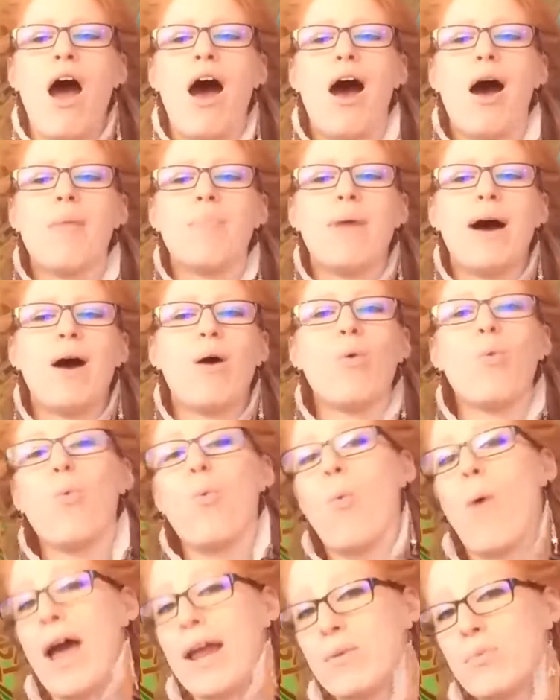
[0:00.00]
about
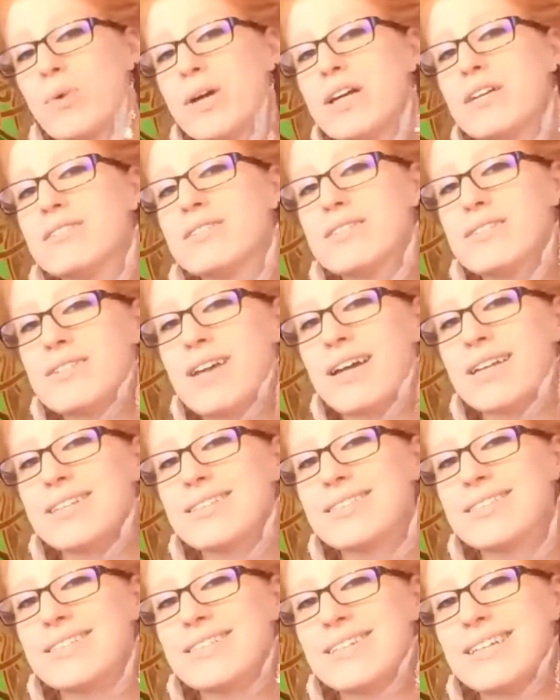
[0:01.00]
when we are
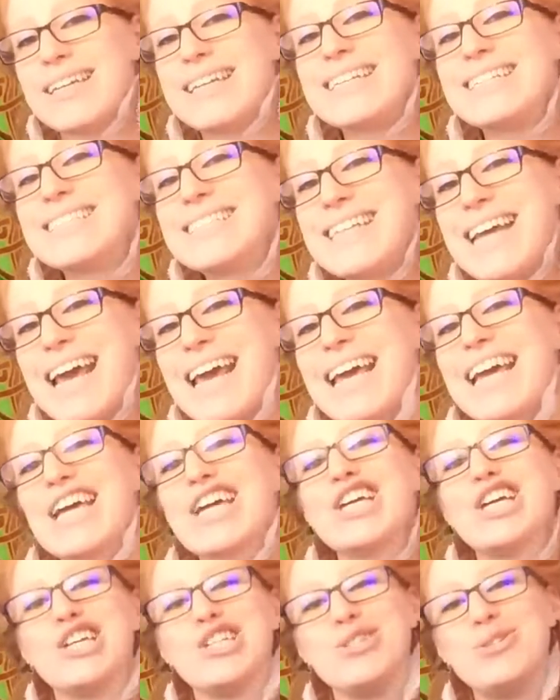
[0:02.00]
deciding to intake
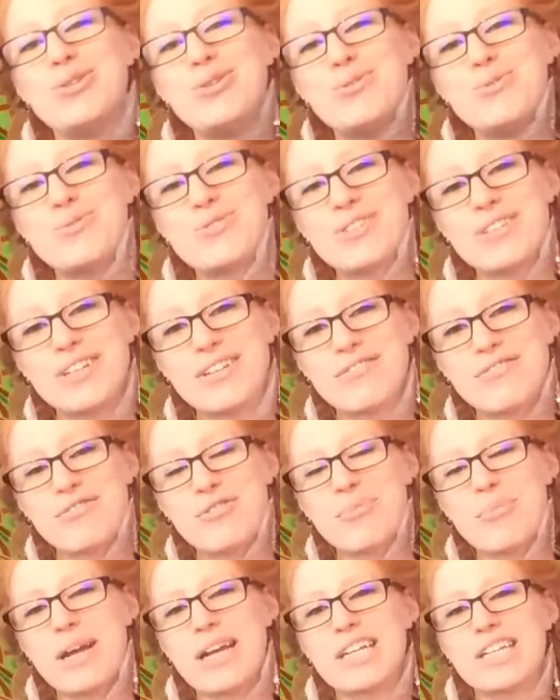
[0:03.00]
news and
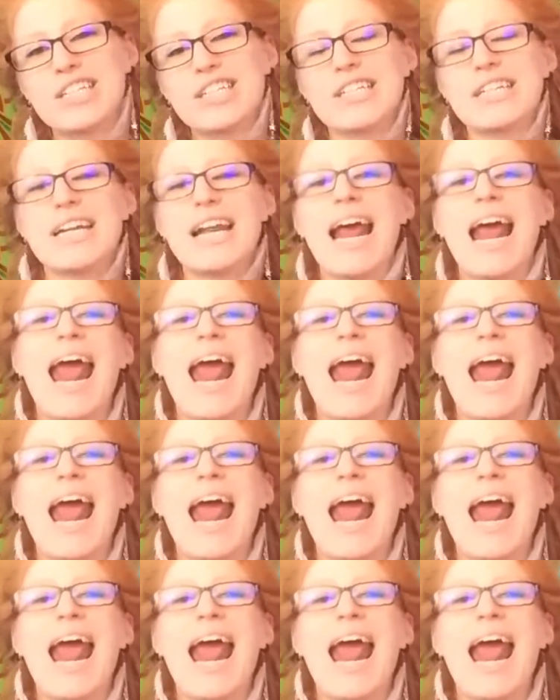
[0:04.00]
information.